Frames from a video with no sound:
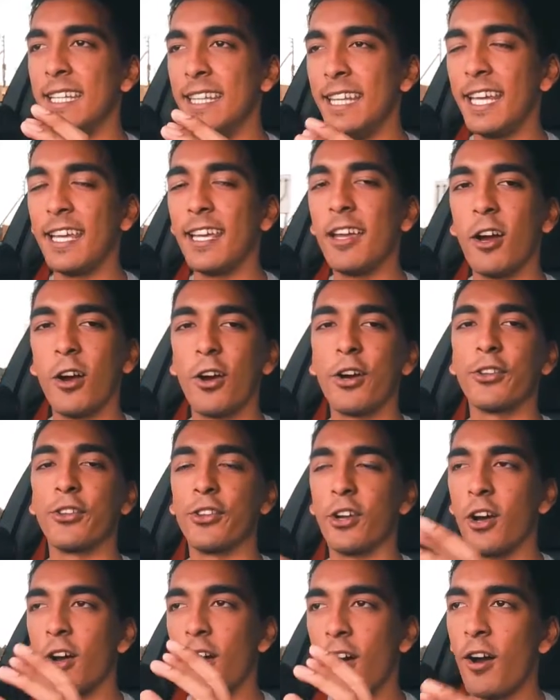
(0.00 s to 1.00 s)
they are
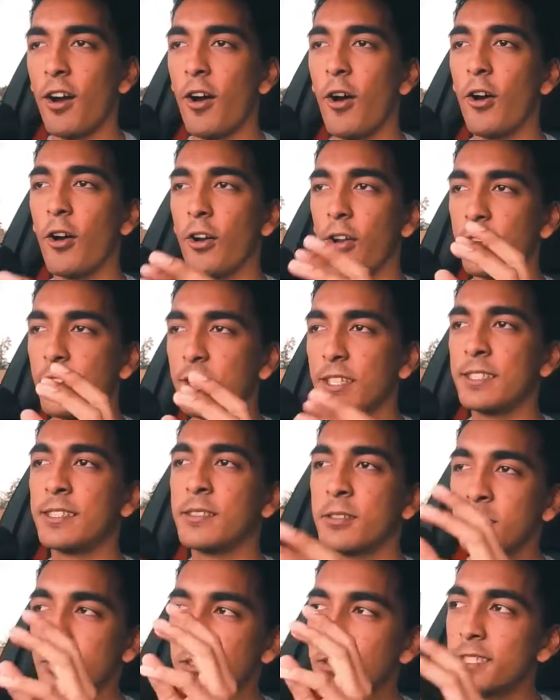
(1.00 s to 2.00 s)
the
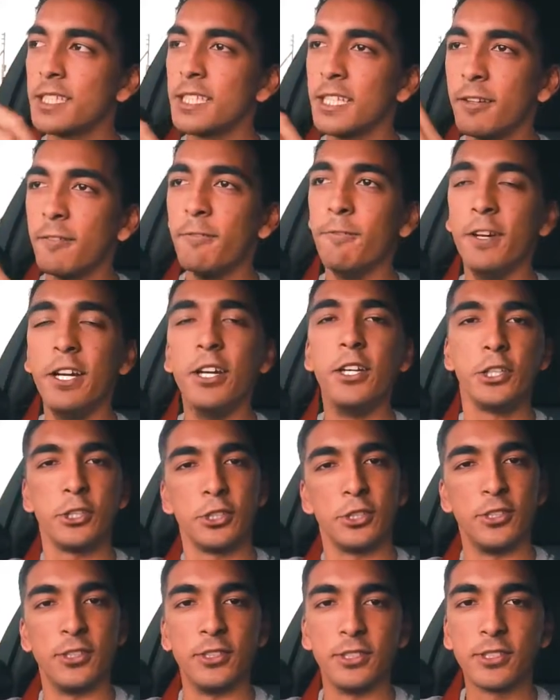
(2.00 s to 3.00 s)
hardest
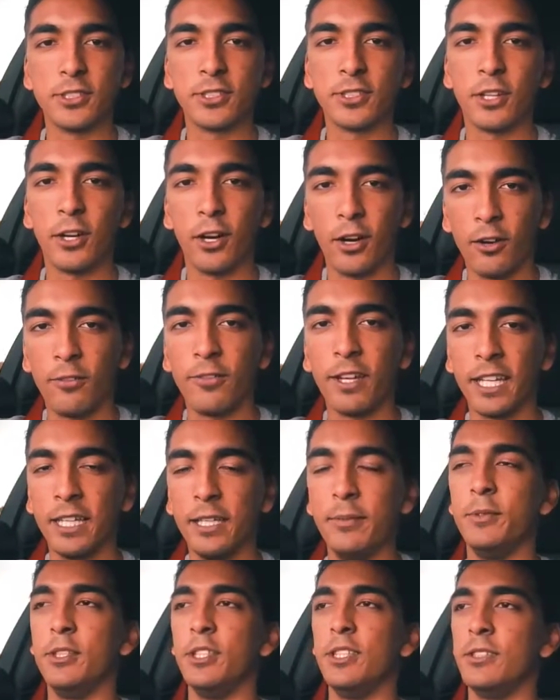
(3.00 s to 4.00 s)
versions of
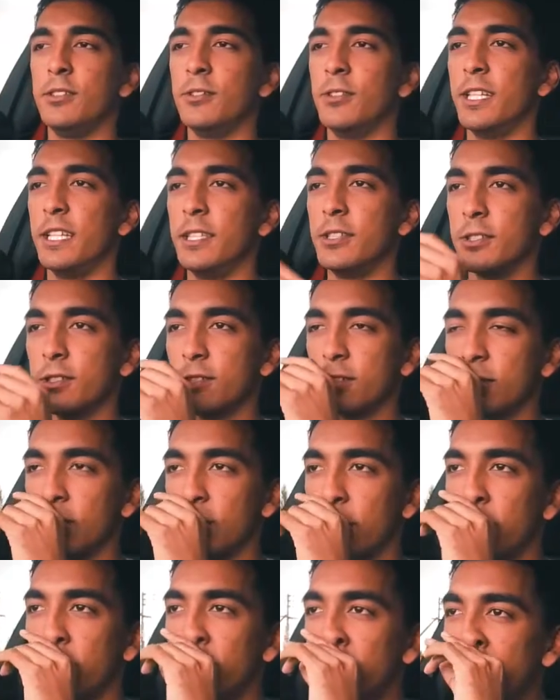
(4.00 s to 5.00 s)
AMG's ranges.
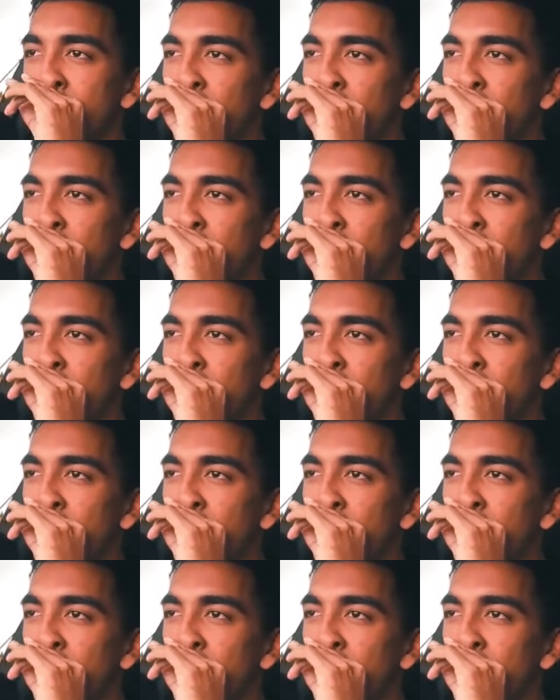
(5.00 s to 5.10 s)
So